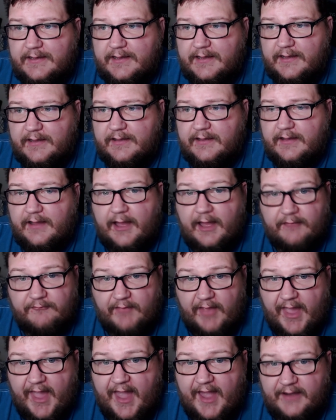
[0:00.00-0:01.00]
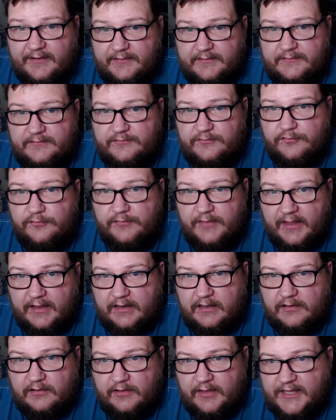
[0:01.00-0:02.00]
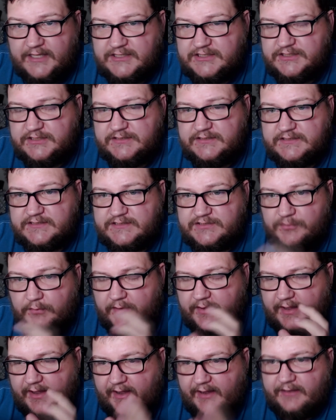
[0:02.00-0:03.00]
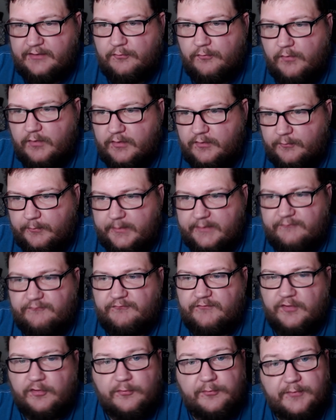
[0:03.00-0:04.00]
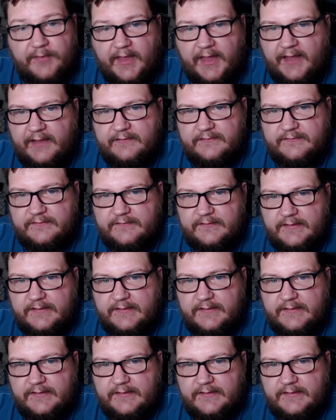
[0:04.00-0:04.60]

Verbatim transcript: uh, I've added to that collection, so I kind of want to refilm that.